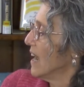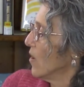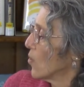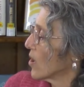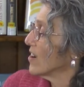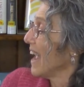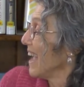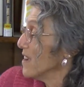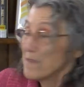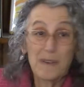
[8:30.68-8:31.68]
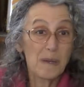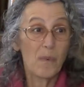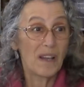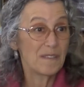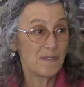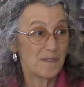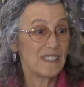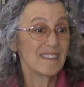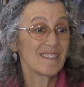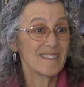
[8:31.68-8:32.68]
Or everyone
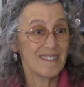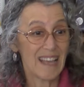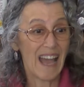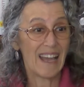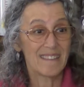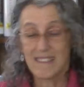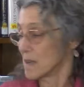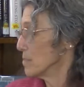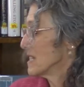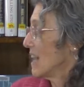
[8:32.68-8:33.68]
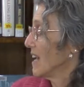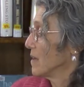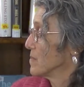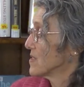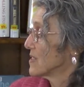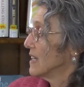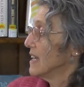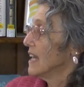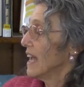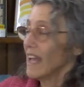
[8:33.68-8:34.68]
feels sad sometimes.
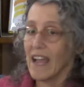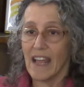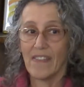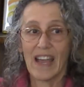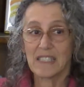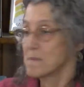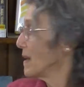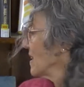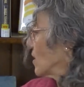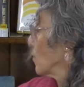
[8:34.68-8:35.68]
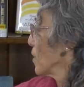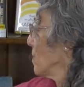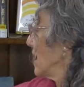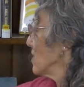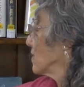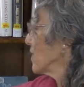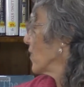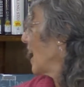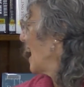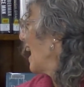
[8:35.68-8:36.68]
And that's my little reminder for
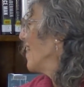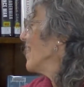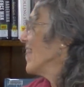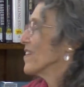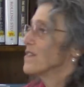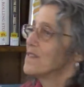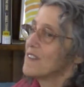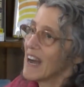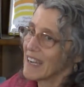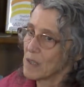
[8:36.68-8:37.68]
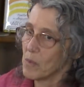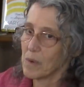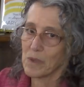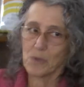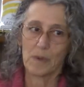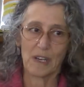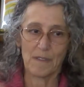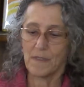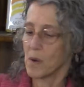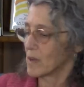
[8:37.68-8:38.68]
that. And then the final one, which we're going to
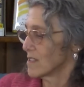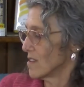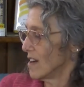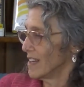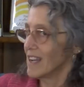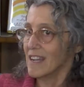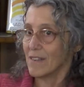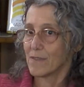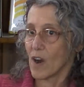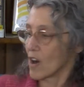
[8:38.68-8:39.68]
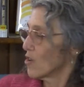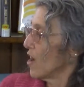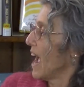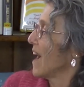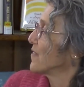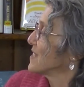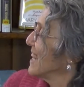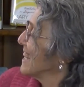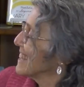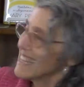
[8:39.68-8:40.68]
focus on for our craft,
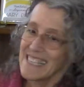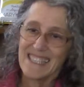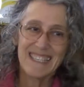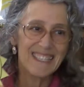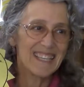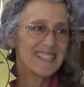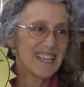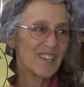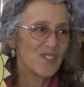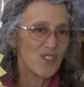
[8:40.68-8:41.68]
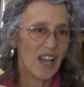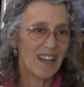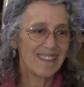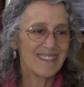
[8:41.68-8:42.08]
this is the sunshine.